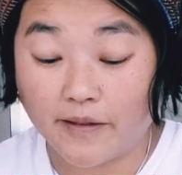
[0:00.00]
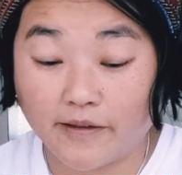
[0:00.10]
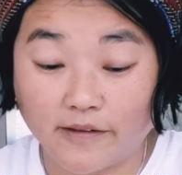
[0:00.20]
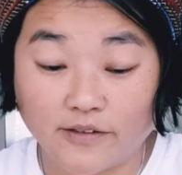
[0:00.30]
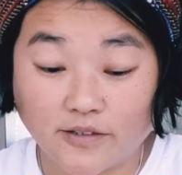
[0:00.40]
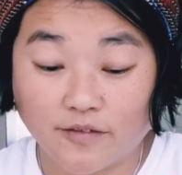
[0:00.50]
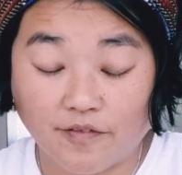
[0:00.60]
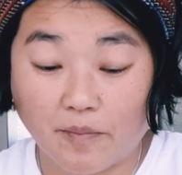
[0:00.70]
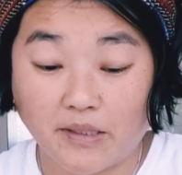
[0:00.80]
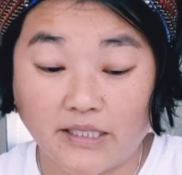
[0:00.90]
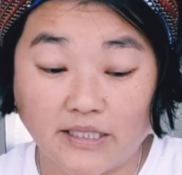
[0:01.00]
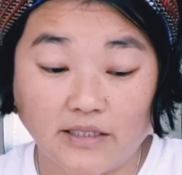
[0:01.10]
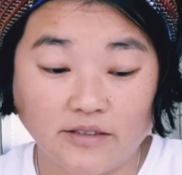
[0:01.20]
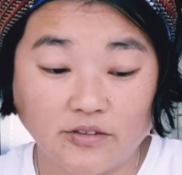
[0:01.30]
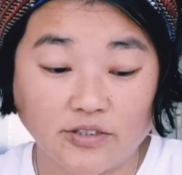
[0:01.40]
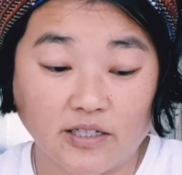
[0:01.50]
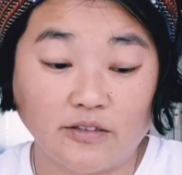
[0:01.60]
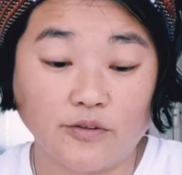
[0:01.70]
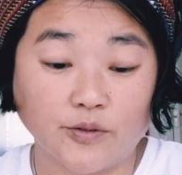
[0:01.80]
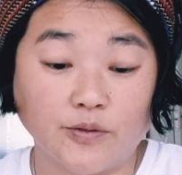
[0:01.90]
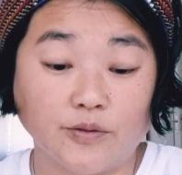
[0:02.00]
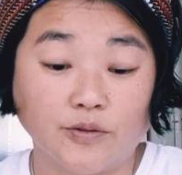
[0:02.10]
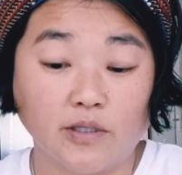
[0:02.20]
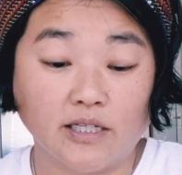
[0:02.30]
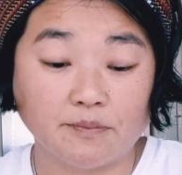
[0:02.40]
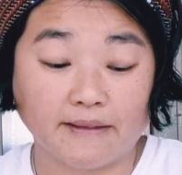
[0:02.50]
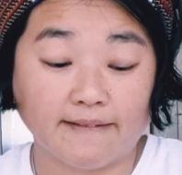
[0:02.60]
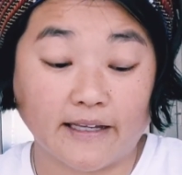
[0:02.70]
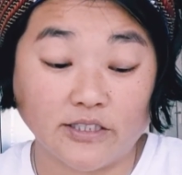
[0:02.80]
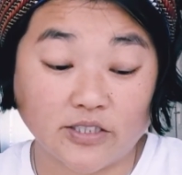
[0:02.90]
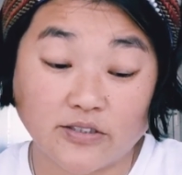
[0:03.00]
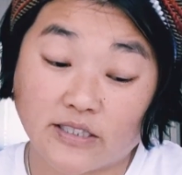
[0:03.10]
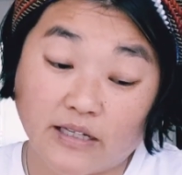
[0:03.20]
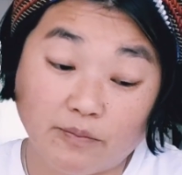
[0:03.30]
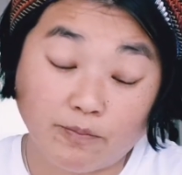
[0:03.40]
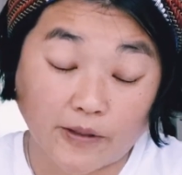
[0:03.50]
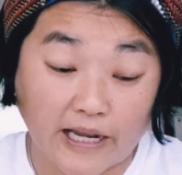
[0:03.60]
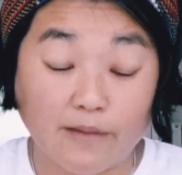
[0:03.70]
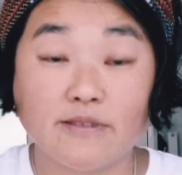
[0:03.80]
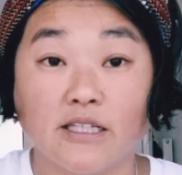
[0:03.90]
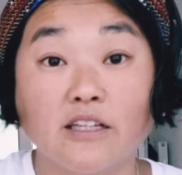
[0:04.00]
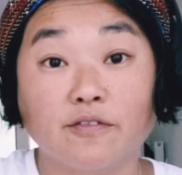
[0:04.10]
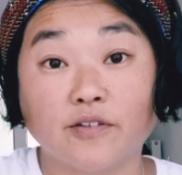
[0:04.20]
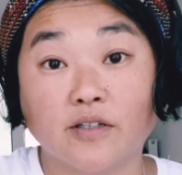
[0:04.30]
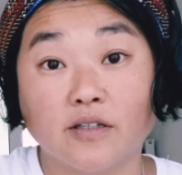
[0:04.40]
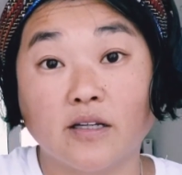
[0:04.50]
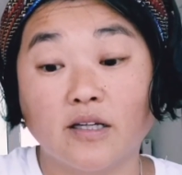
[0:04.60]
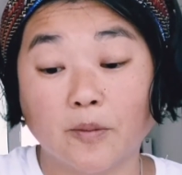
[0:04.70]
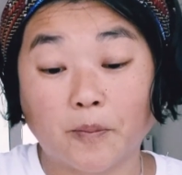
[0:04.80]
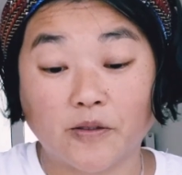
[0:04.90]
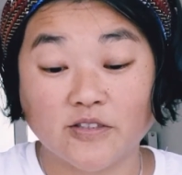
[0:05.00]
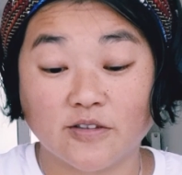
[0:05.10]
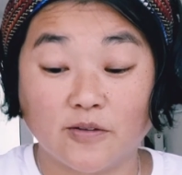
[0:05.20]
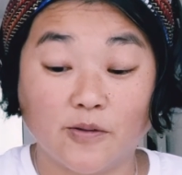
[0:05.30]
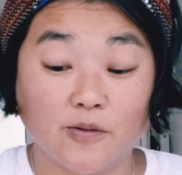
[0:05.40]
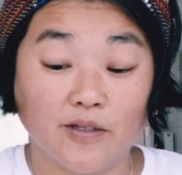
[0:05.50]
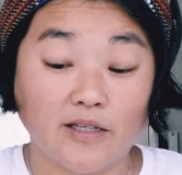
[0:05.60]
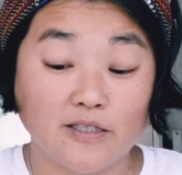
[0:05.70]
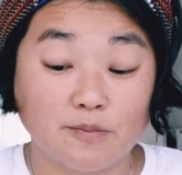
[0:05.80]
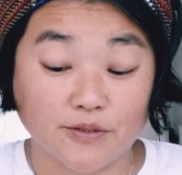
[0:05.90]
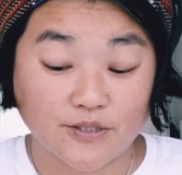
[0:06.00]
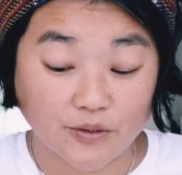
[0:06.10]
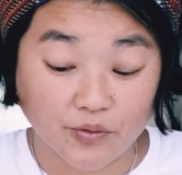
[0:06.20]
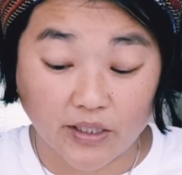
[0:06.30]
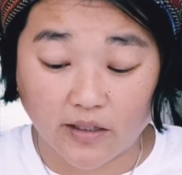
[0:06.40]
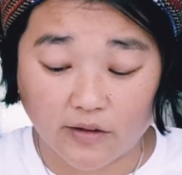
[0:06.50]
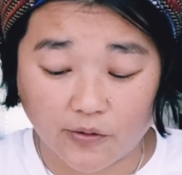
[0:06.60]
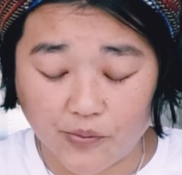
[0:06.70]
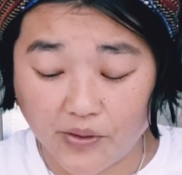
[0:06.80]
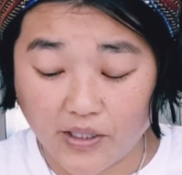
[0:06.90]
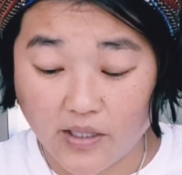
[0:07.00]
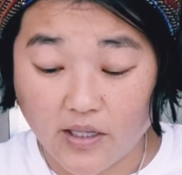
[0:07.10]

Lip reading: peers, family, societal expectations, and perhaps even the person who is pursuing you.